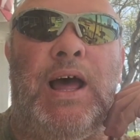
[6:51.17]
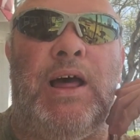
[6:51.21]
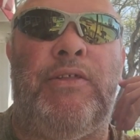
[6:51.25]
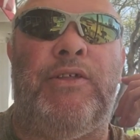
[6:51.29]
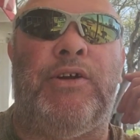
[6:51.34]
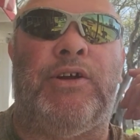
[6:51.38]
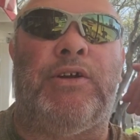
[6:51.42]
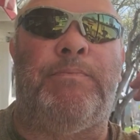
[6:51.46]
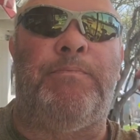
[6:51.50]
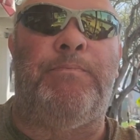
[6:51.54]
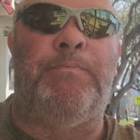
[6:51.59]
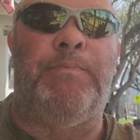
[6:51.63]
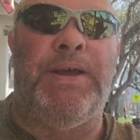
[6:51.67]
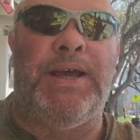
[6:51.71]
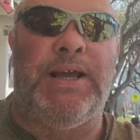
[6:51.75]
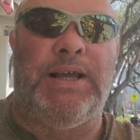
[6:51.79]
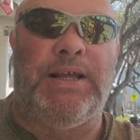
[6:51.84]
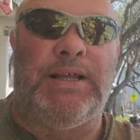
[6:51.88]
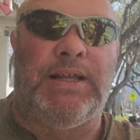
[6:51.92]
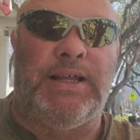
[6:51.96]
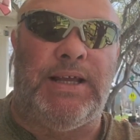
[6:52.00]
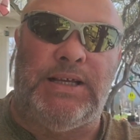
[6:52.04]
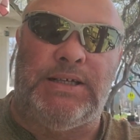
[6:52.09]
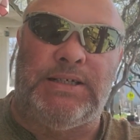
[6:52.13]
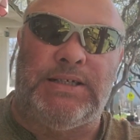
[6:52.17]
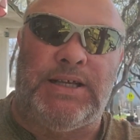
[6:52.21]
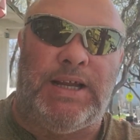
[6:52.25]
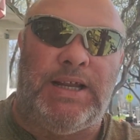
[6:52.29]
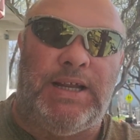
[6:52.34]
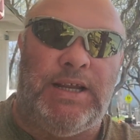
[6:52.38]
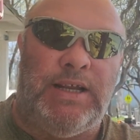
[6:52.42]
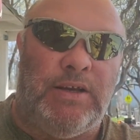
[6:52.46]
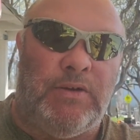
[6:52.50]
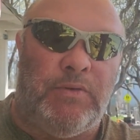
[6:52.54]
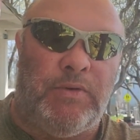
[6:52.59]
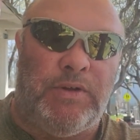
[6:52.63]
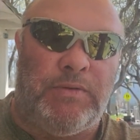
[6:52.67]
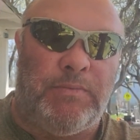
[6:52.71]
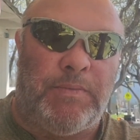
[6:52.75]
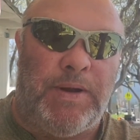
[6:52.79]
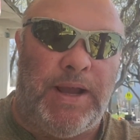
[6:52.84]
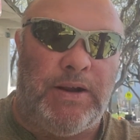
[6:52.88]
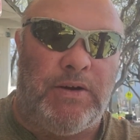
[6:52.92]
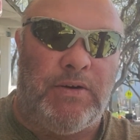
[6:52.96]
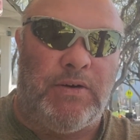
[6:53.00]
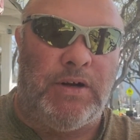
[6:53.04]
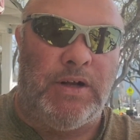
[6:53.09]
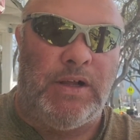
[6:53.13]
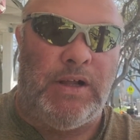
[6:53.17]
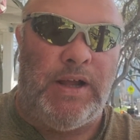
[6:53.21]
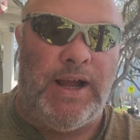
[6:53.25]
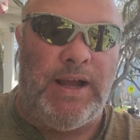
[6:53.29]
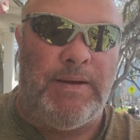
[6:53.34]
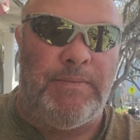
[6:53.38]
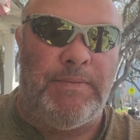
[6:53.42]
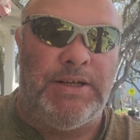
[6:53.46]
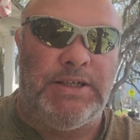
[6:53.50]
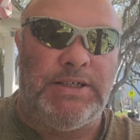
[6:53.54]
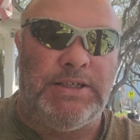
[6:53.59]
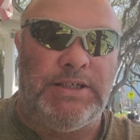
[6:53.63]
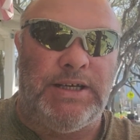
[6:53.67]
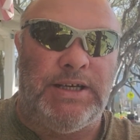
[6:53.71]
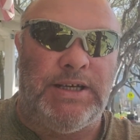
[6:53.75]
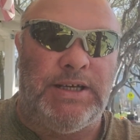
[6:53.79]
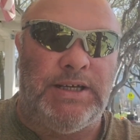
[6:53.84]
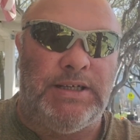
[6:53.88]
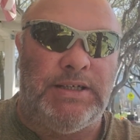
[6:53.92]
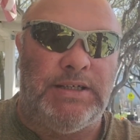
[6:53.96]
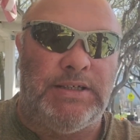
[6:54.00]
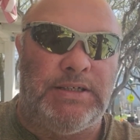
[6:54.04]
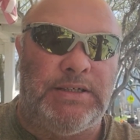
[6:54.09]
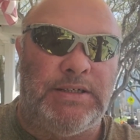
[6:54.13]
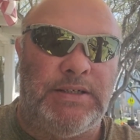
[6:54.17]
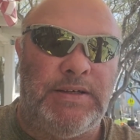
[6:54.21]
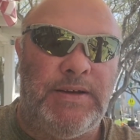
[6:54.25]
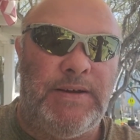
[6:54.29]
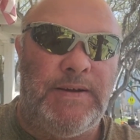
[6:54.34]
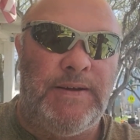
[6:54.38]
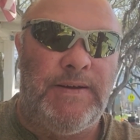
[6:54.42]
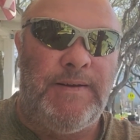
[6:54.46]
other big things I deal with microclimates is